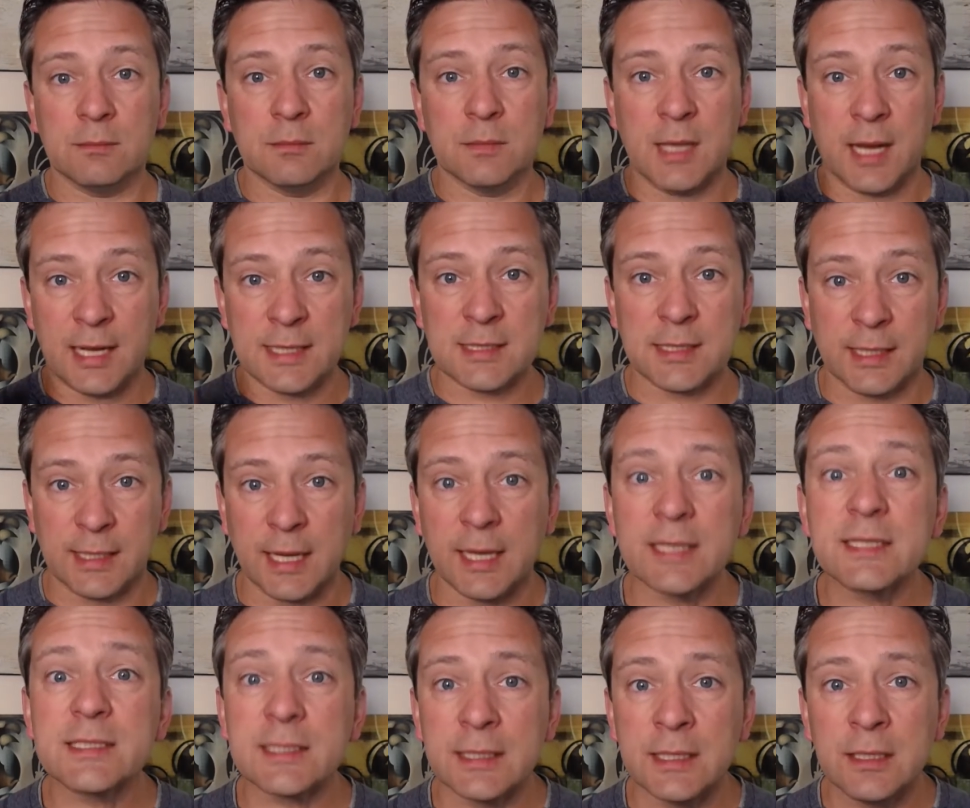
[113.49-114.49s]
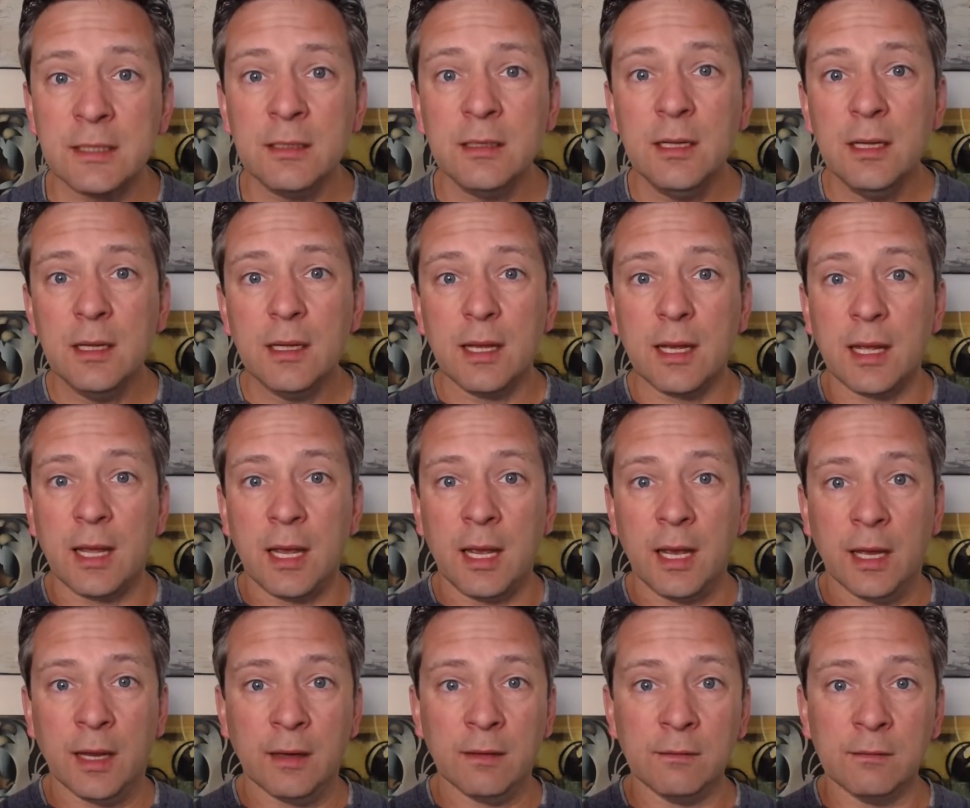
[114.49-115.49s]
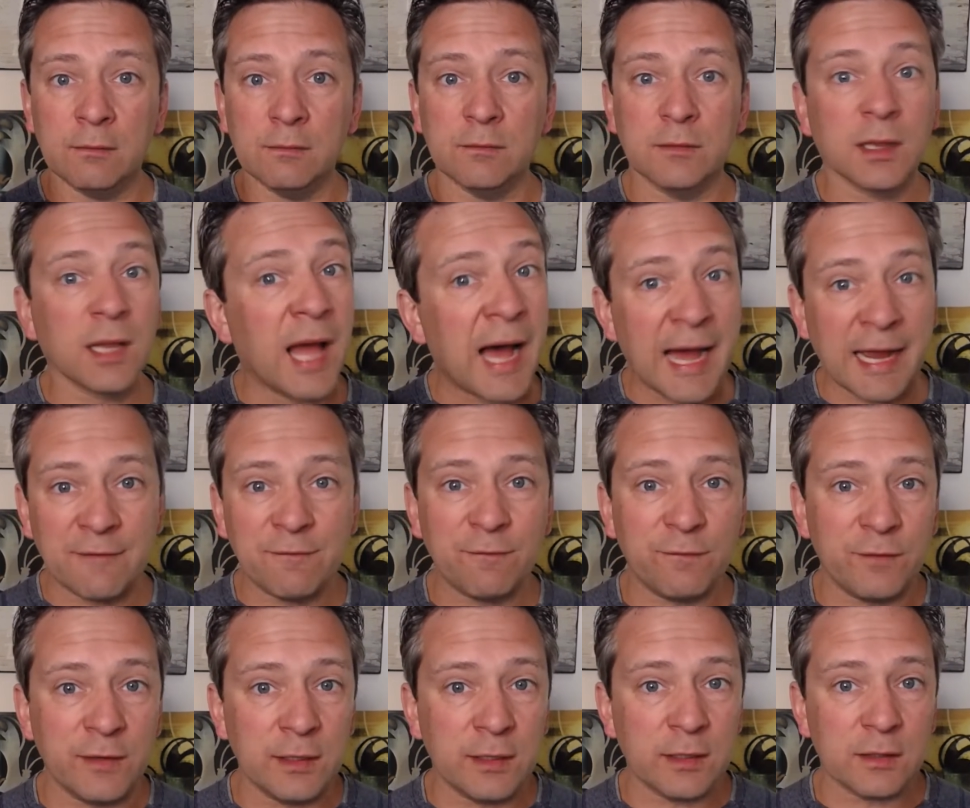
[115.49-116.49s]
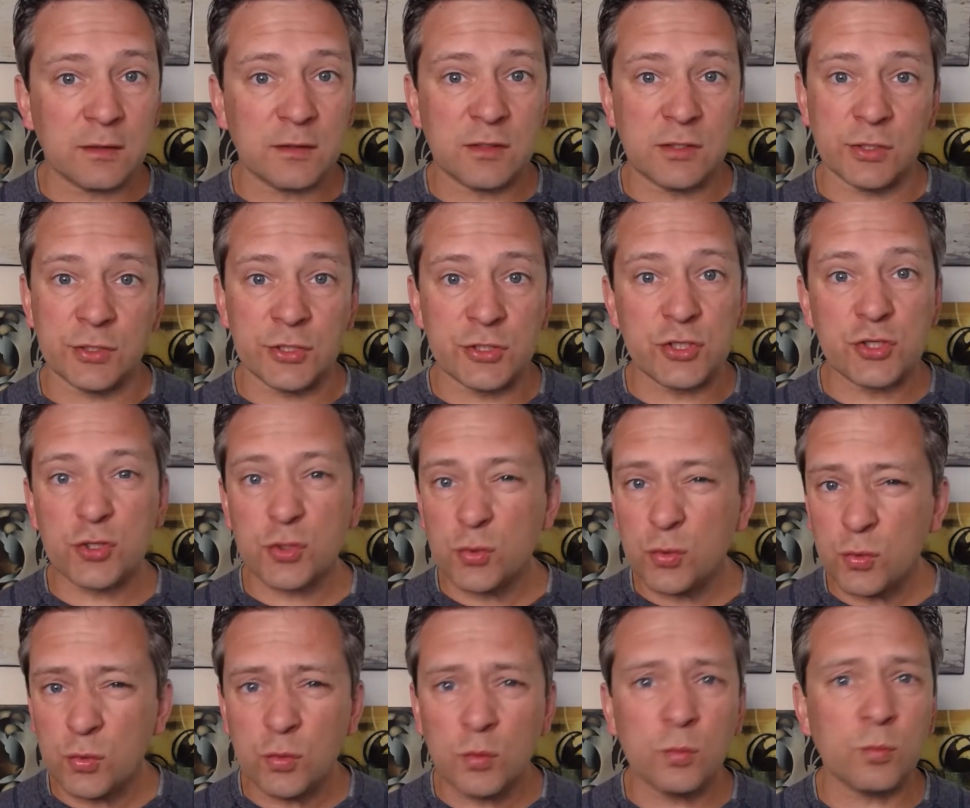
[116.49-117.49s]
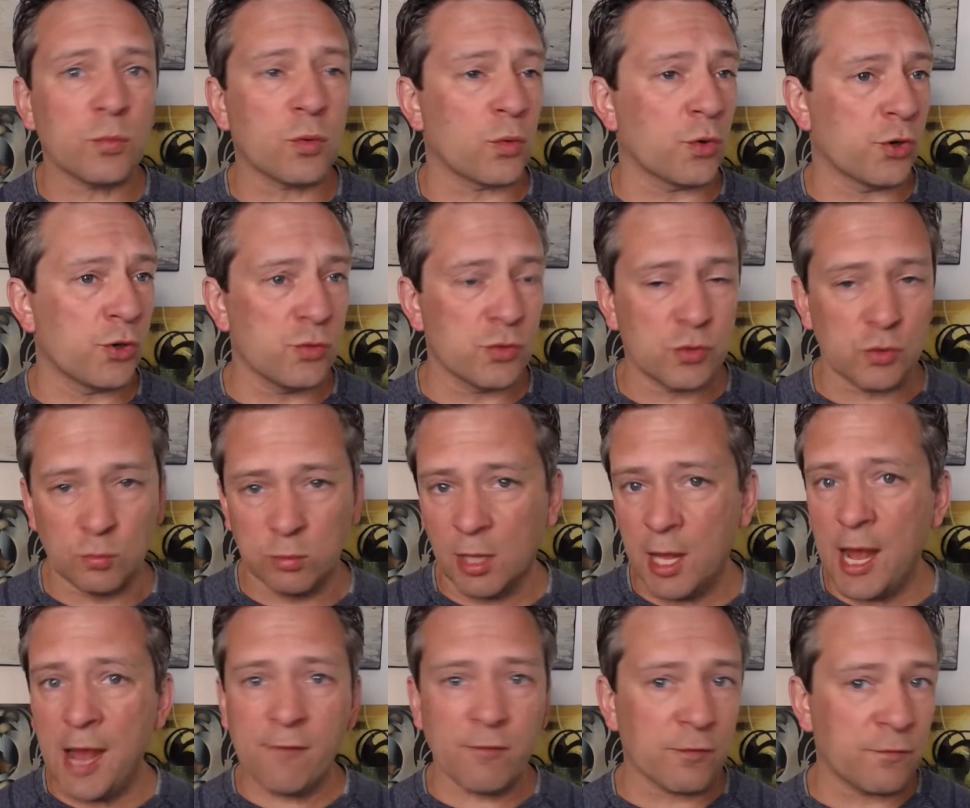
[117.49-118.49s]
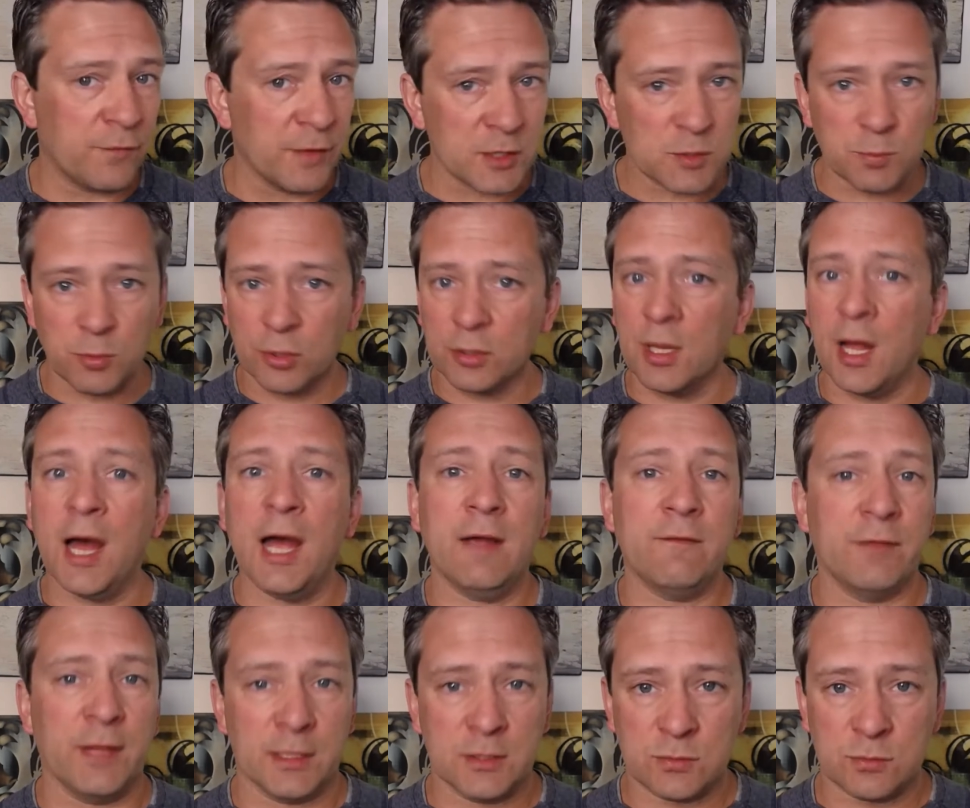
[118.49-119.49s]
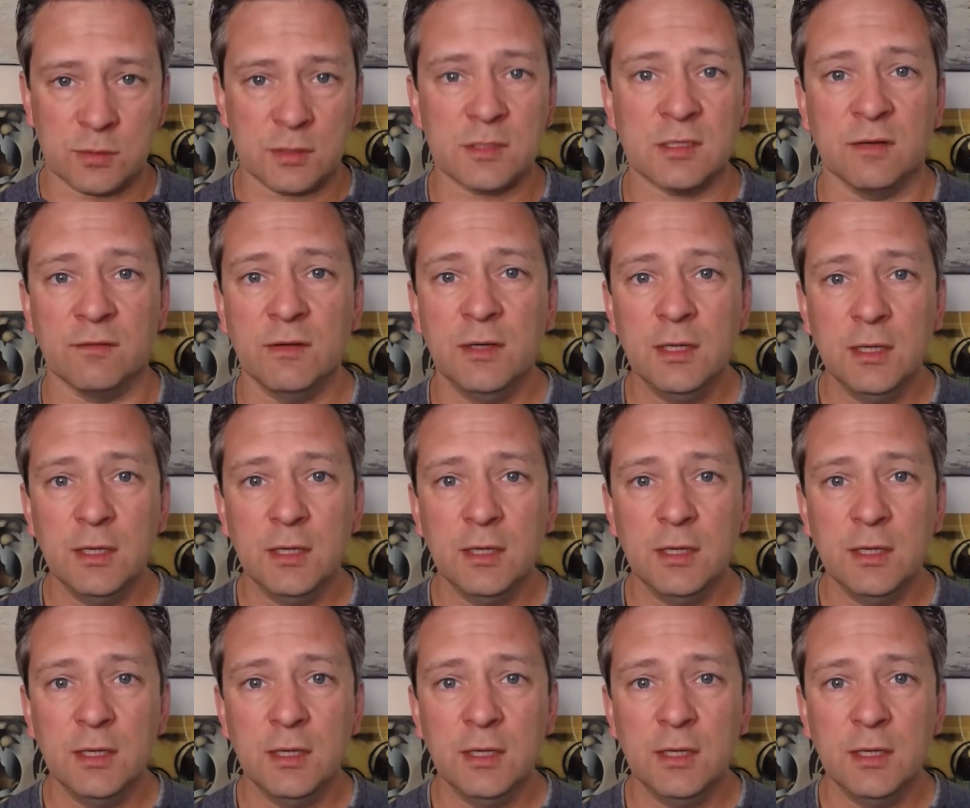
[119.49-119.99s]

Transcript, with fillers: guys like us in and live feed it to Zoom or YouTube Live or Facebook Live, that sort of stuff.